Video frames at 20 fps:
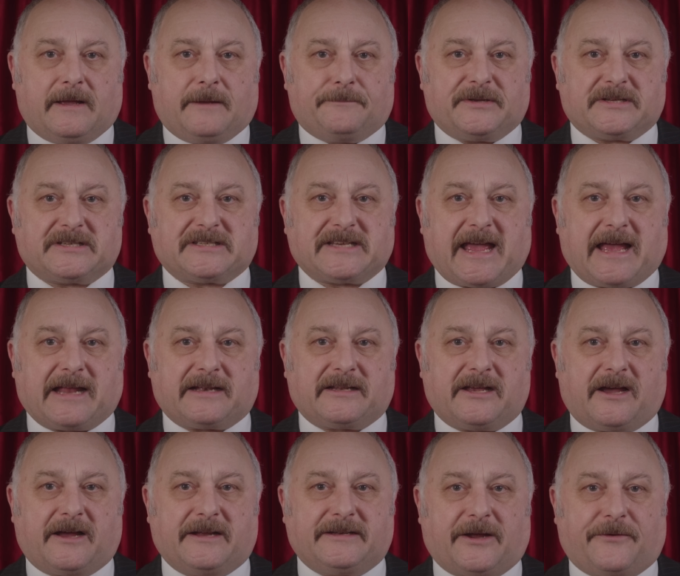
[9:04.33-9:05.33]
But
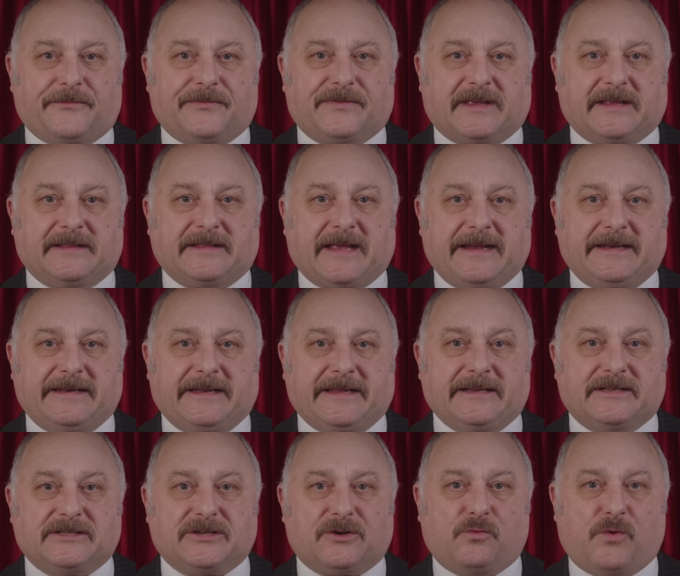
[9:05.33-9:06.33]
sadly, I don't think they
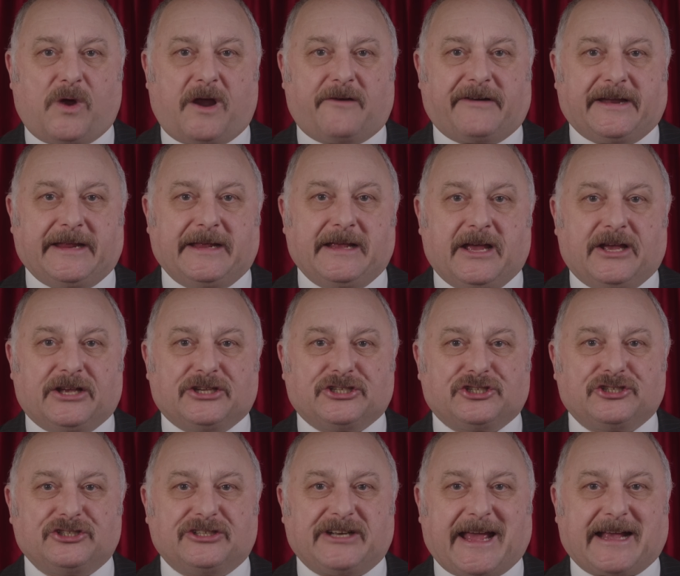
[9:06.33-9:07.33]
need to worry.
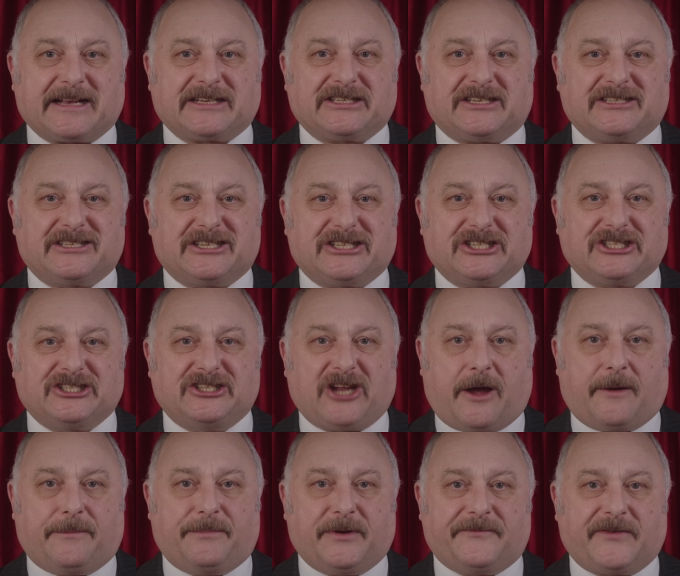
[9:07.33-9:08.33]
Sunak's
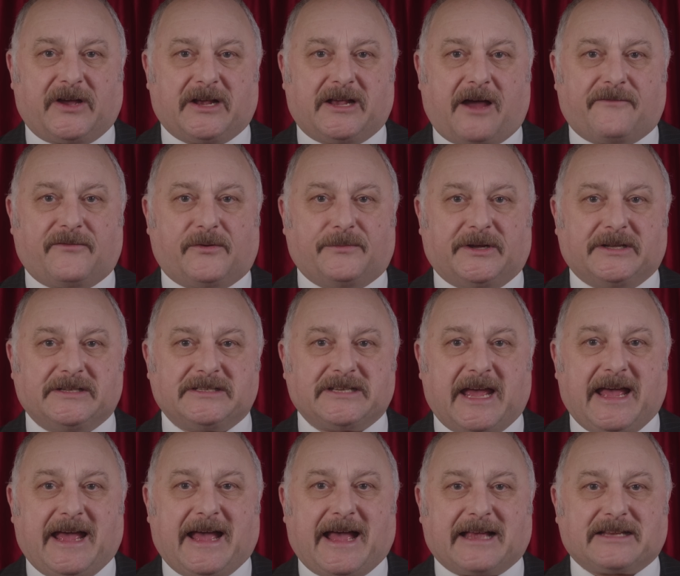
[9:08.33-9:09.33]
stub of a government
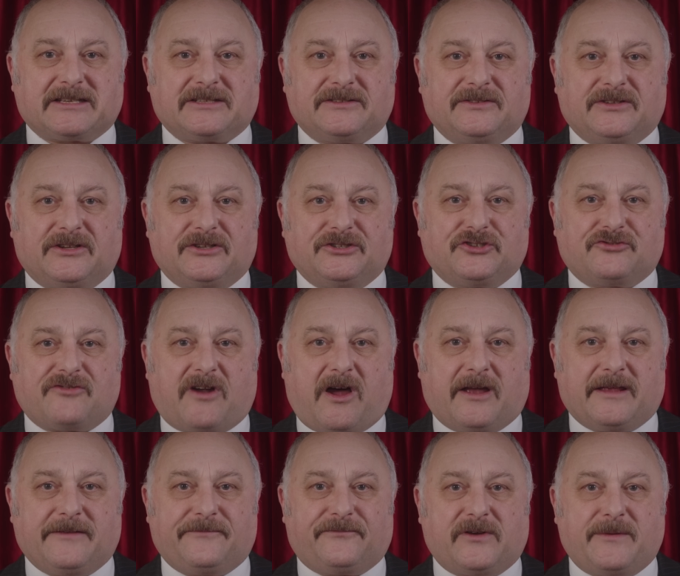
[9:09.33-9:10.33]
hasn't the
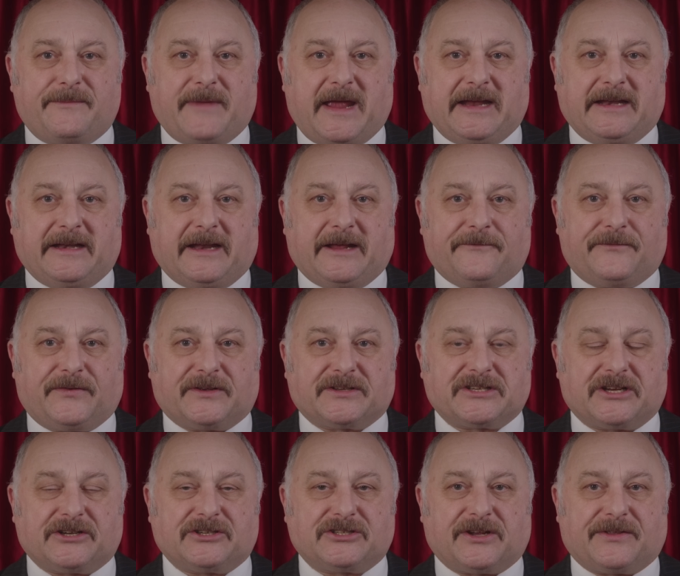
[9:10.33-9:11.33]
drive remaining for
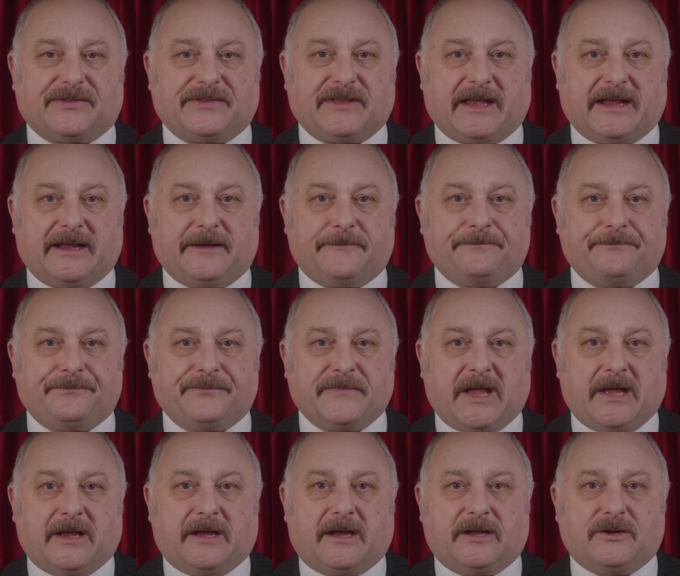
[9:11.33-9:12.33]
such a thing.
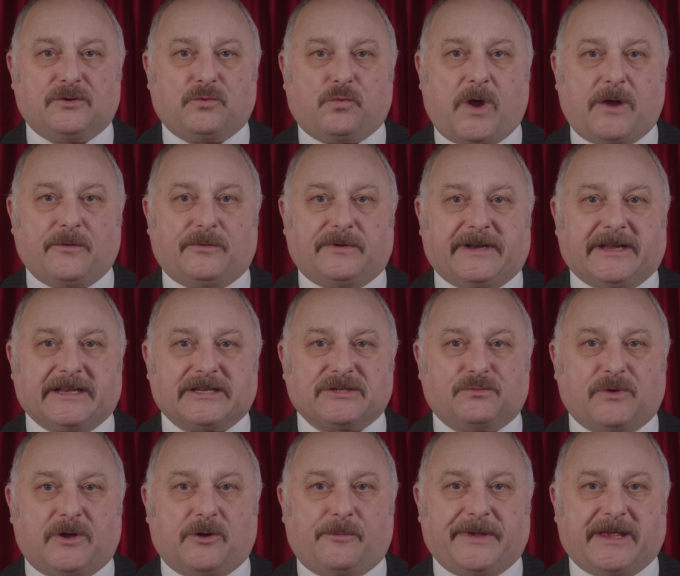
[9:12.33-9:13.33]
And wokeness
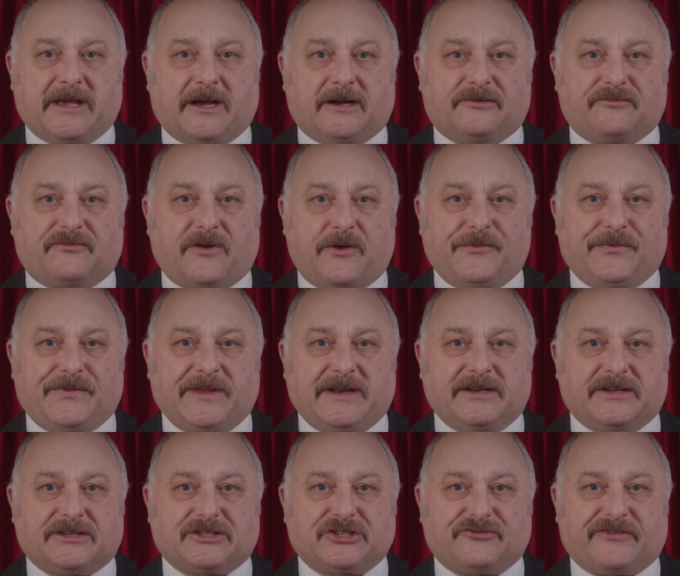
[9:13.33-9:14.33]
will be a growth
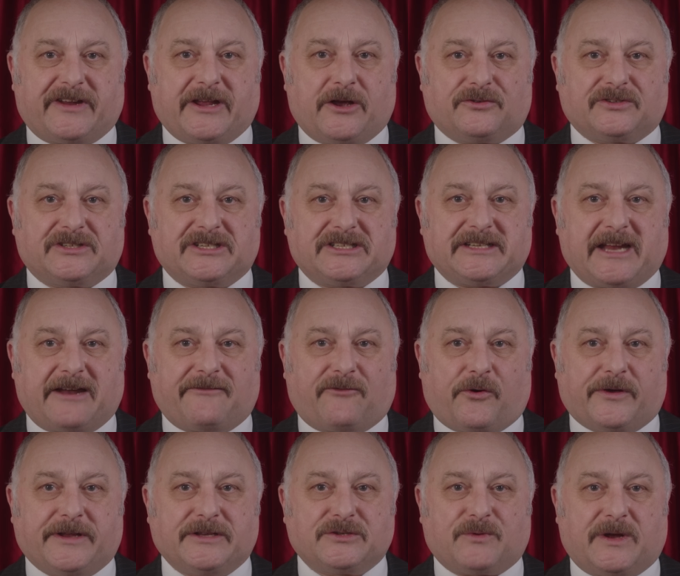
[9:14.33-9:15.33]
industry on
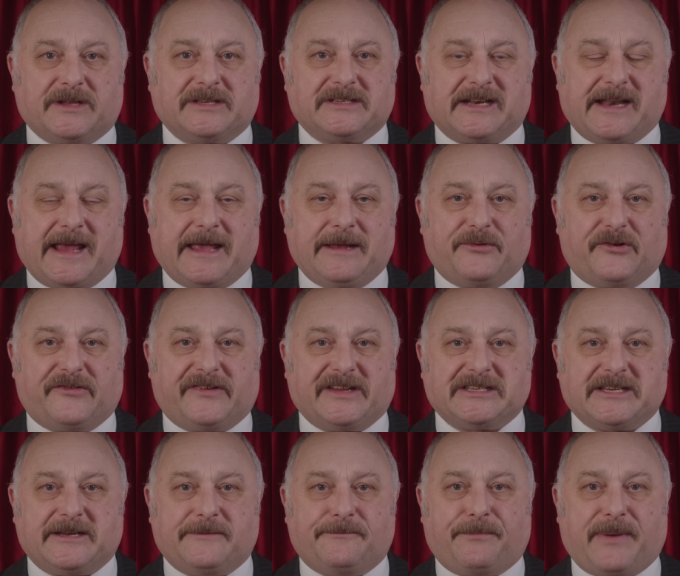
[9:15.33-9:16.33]
steroids once Labour
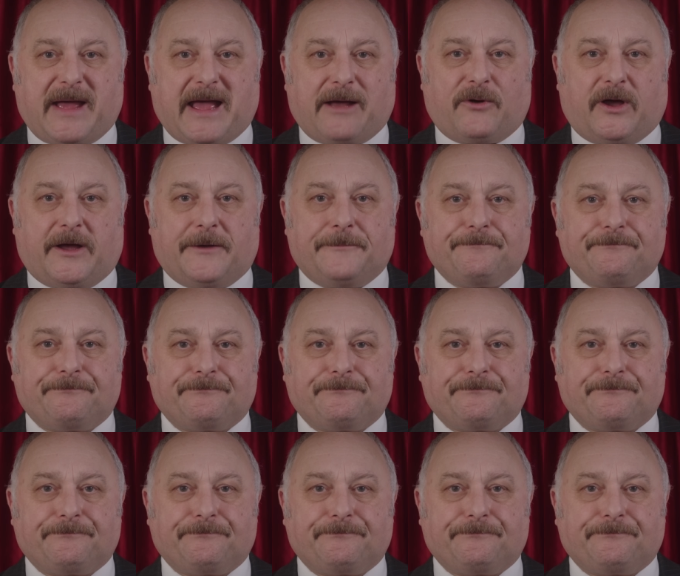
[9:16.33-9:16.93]
is in power.